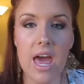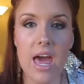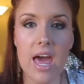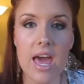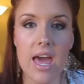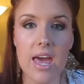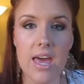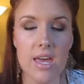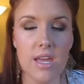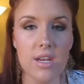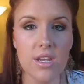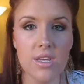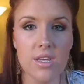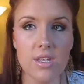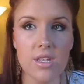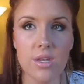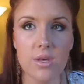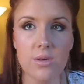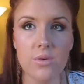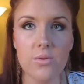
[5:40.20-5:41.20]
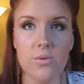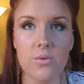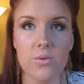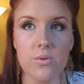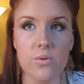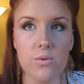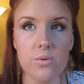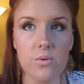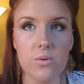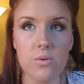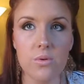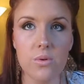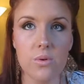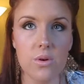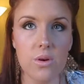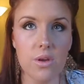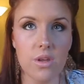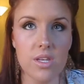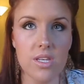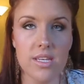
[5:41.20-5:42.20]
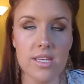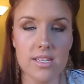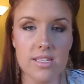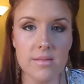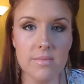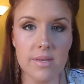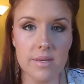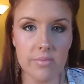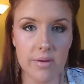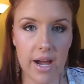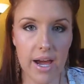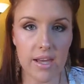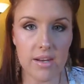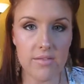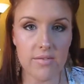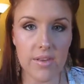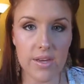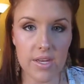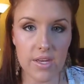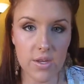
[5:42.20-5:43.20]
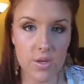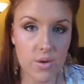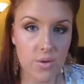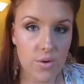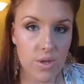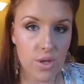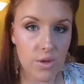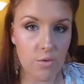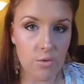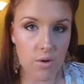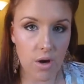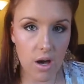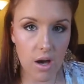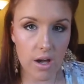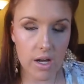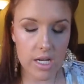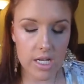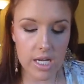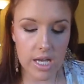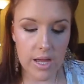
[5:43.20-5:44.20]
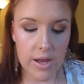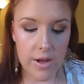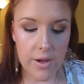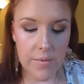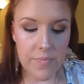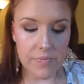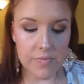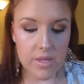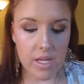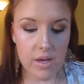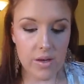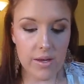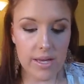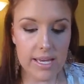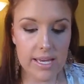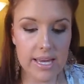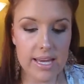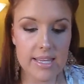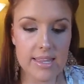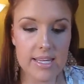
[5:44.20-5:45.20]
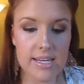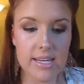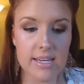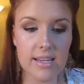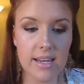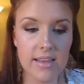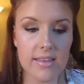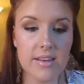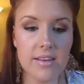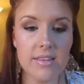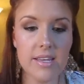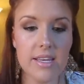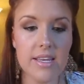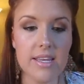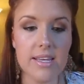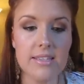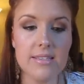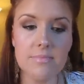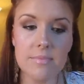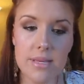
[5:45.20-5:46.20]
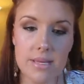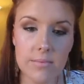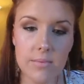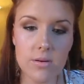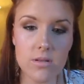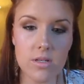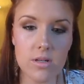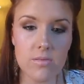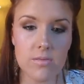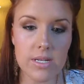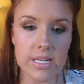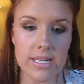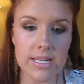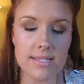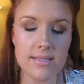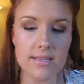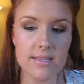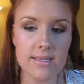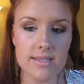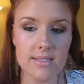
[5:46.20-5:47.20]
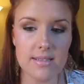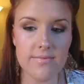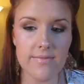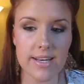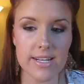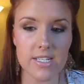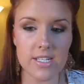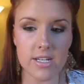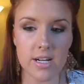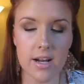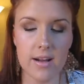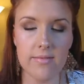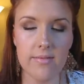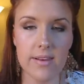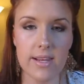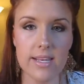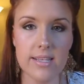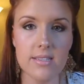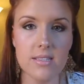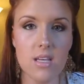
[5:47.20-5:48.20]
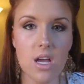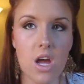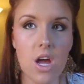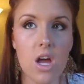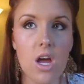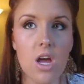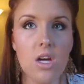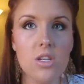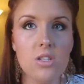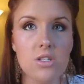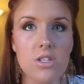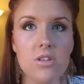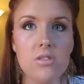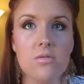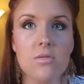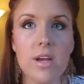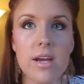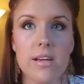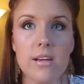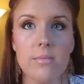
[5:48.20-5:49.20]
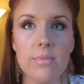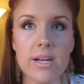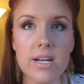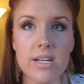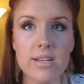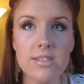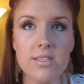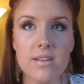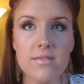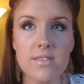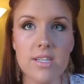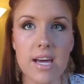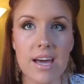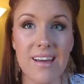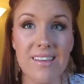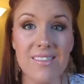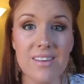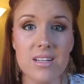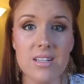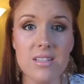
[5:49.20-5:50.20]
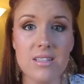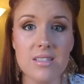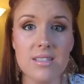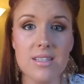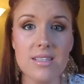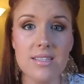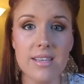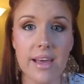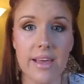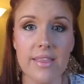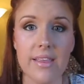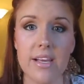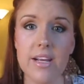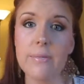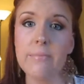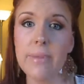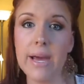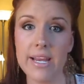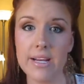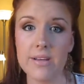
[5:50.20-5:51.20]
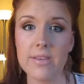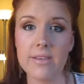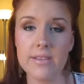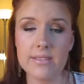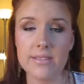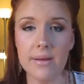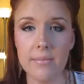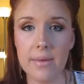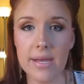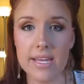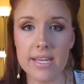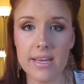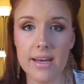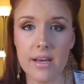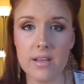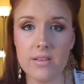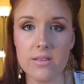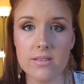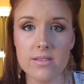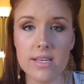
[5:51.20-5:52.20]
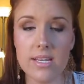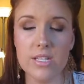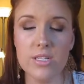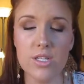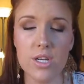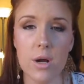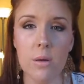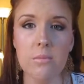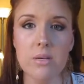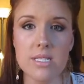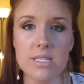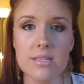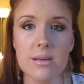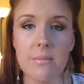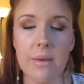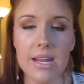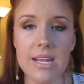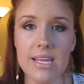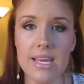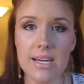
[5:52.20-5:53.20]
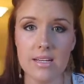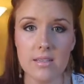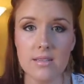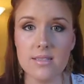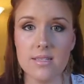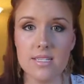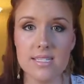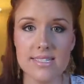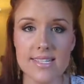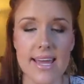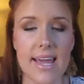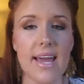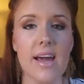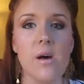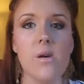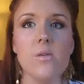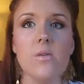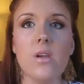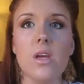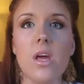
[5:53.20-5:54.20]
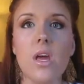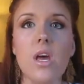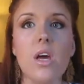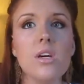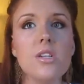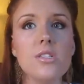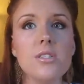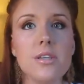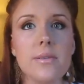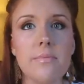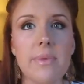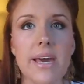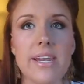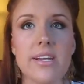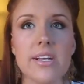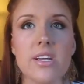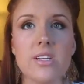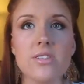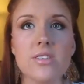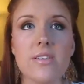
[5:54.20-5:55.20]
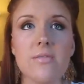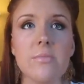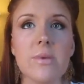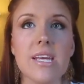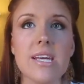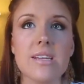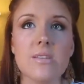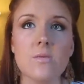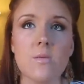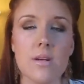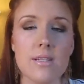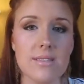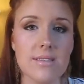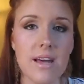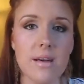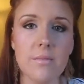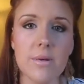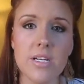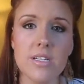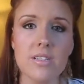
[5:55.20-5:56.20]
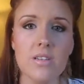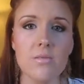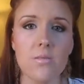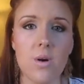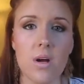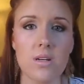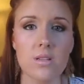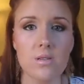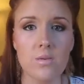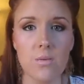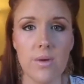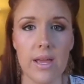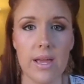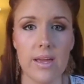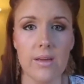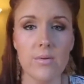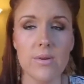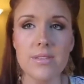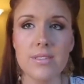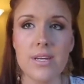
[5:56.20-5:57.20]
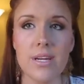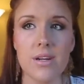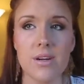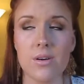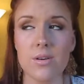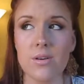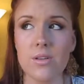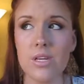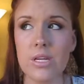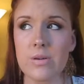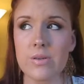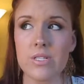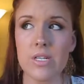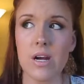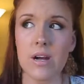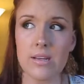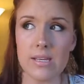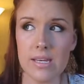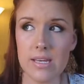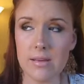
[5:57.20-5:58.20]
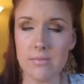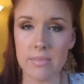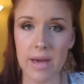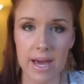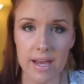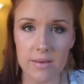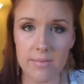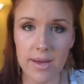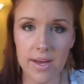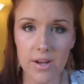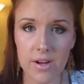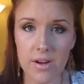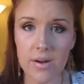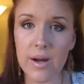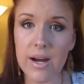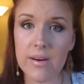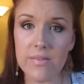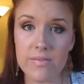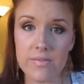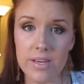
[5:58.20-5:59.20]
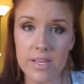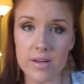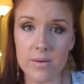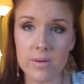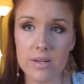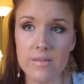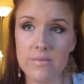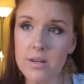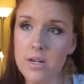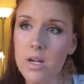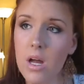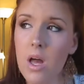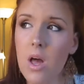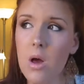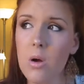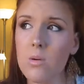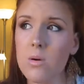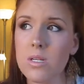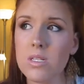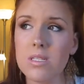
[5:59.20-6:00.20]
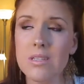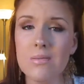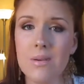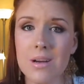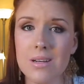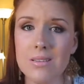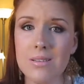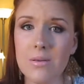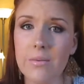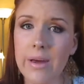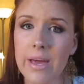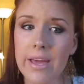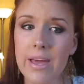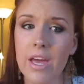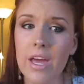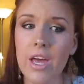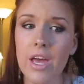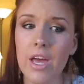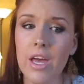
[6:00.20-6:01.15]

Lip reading: and you need to be proud of like who you are. Okay, and then another thing is, people don't realize that this affects your confidence. Do not compare yourself to others saying that you're better than somebody else. Like, don't put somebody else down to better yourself, because once that person walks away, once that girl you were talking bad about her outfit or whatever, once she walks away,